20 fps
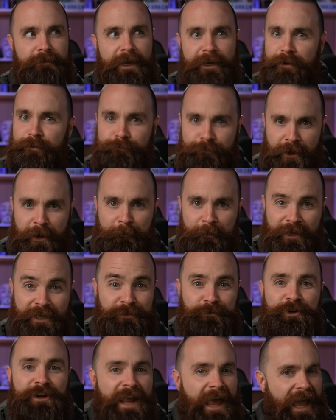kind of fun
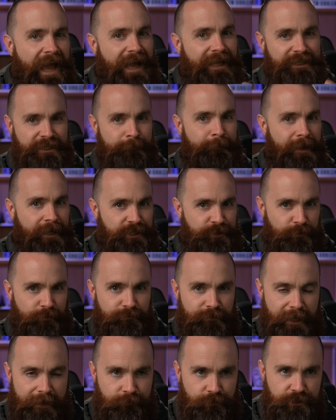because we're gonna add some extra
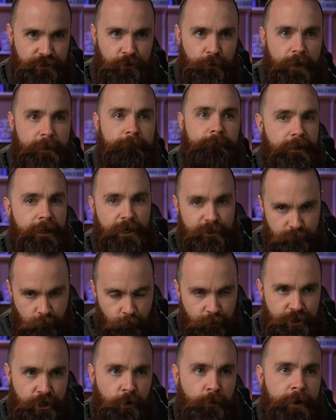flavor to it. Here's what
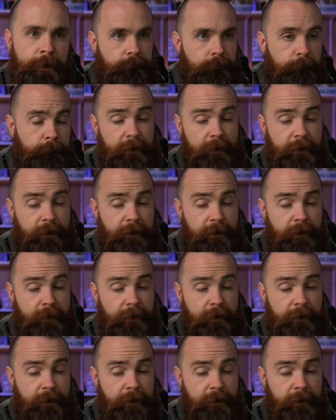we're doing.